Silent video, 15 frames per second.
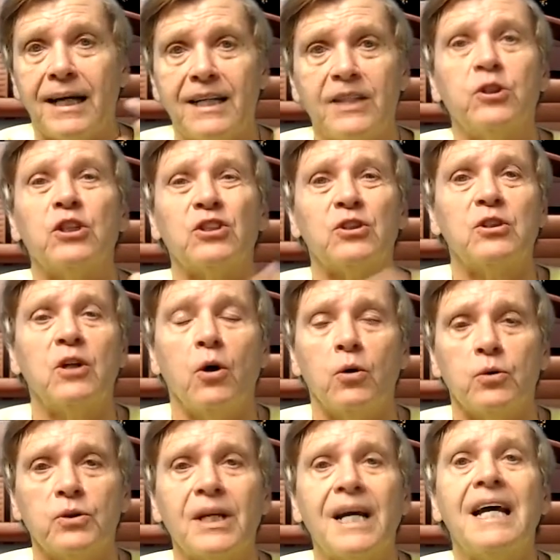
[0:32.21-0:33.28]
It just
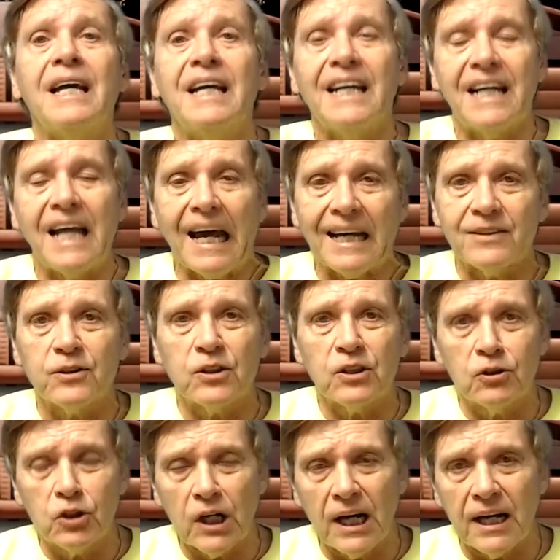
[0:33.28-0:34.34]
knows it has to
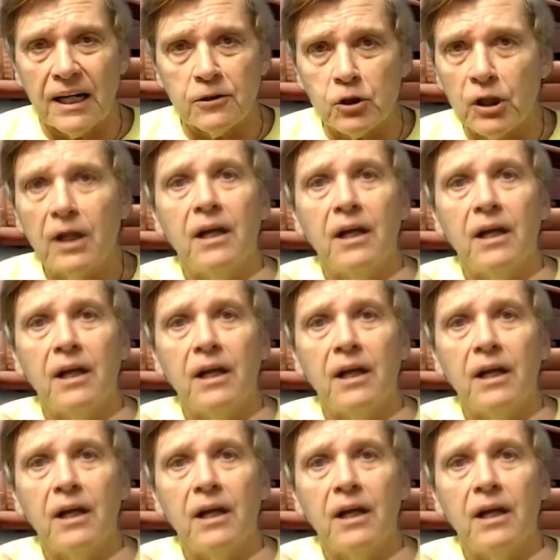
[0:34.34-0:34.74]
change.